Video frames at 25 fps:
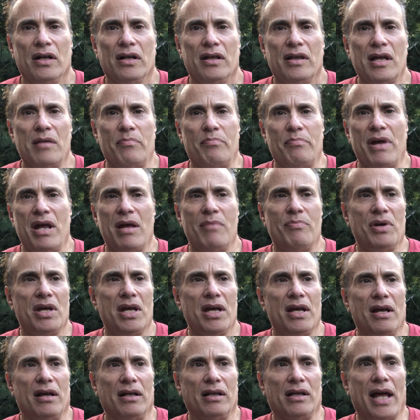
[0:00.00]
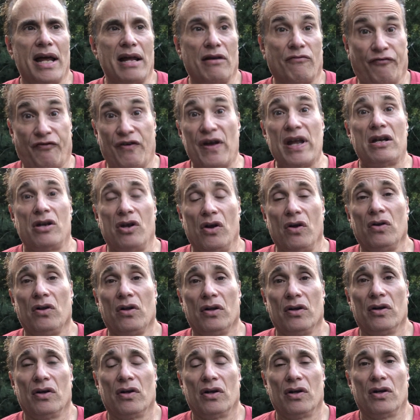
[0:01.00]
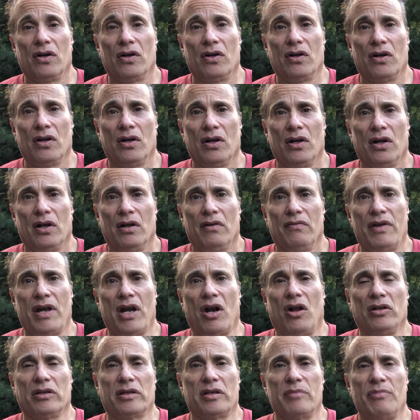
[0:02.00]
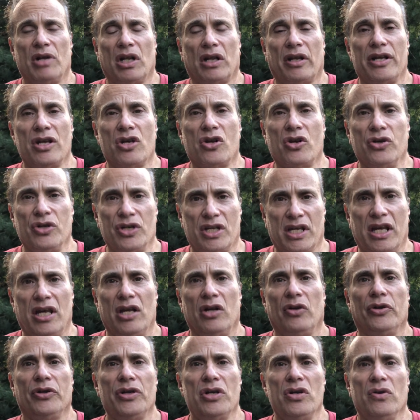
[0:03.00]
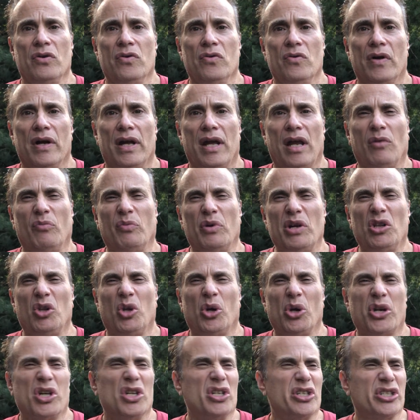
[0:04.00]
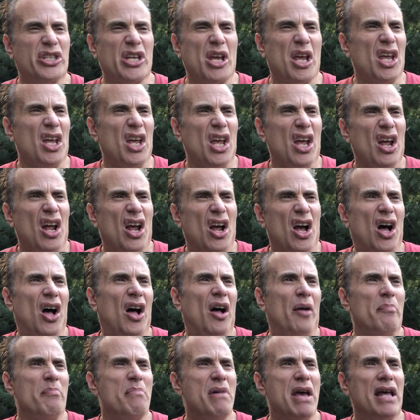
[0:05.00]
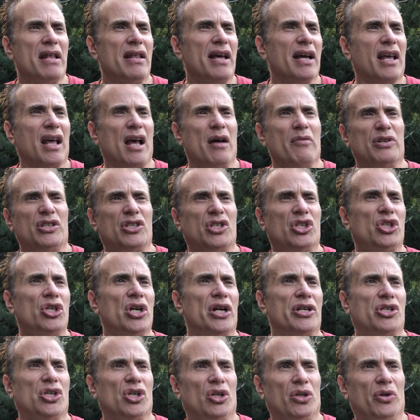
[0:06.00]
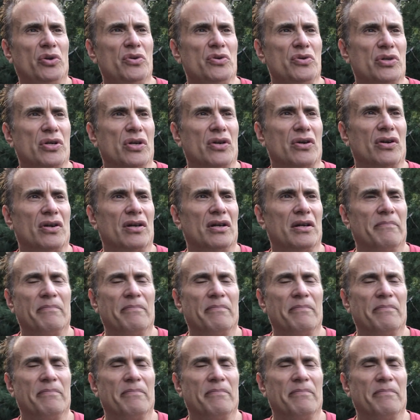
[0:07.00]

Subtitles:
that may be like fentanyl, that ultimately could kill you, and we look and say, oh man, that guy was such a loser.